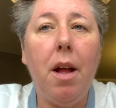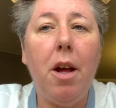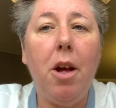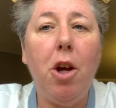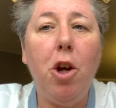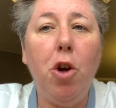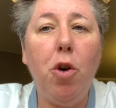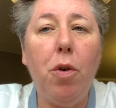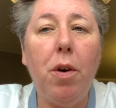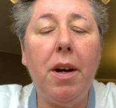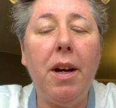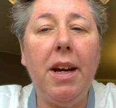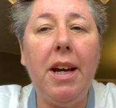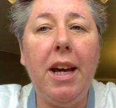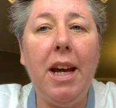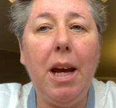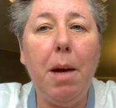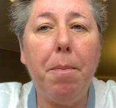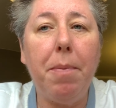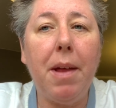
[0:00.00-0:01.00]
You can
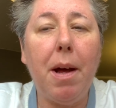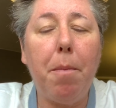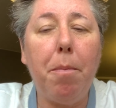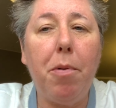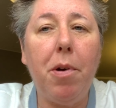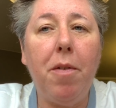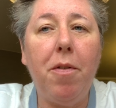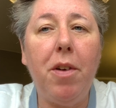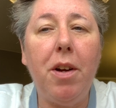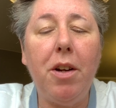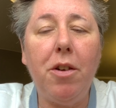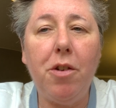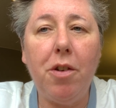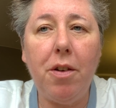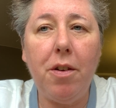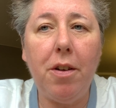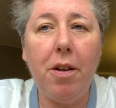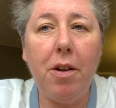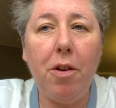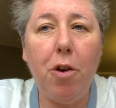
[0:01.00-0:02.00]
keep that privilege
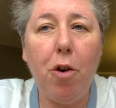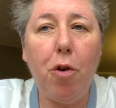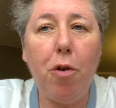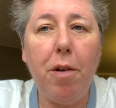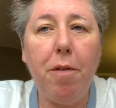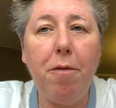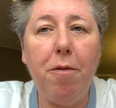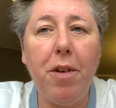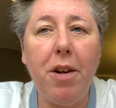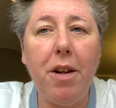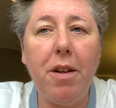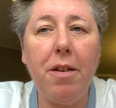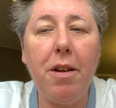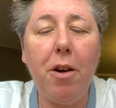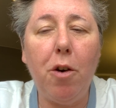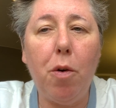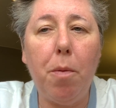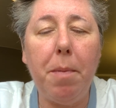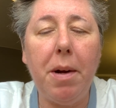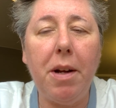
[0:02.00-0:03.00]
until your
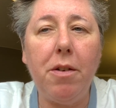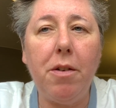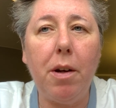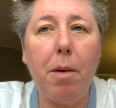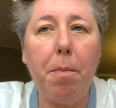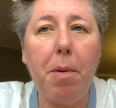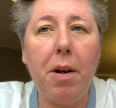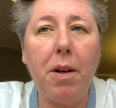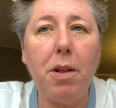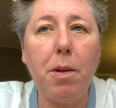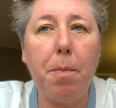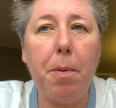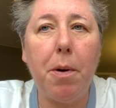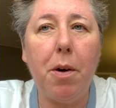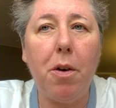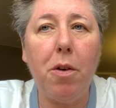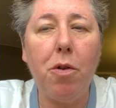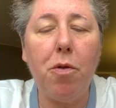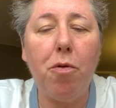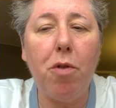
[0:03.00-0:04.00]
Infinity or Magic Plus
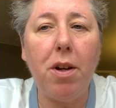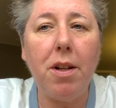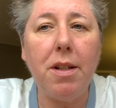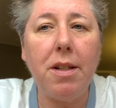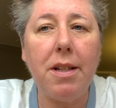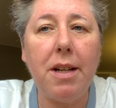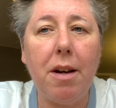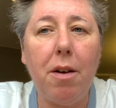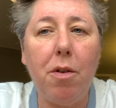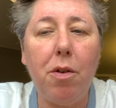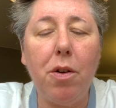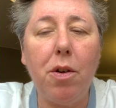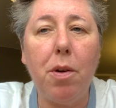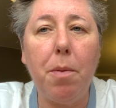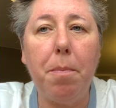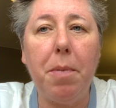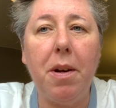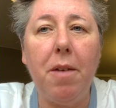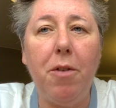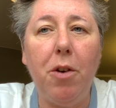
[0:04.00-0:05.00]
pass runs out,
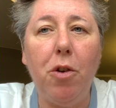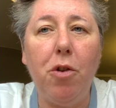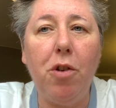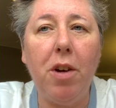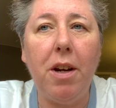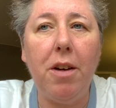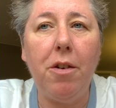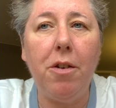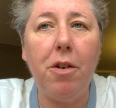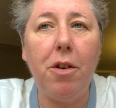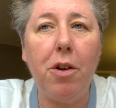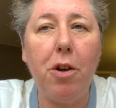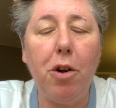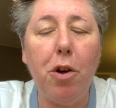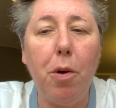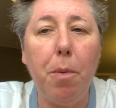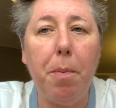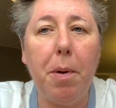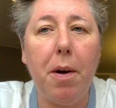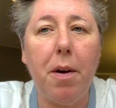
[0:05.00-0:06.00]
but if you change to the
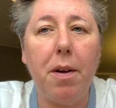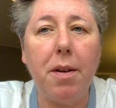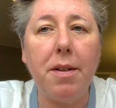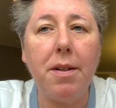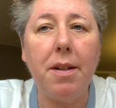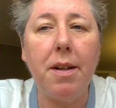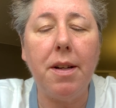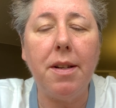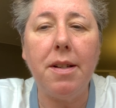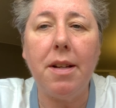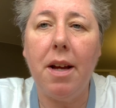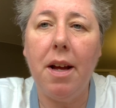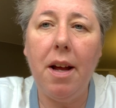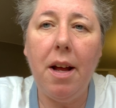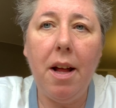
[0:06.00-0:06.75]
new passes,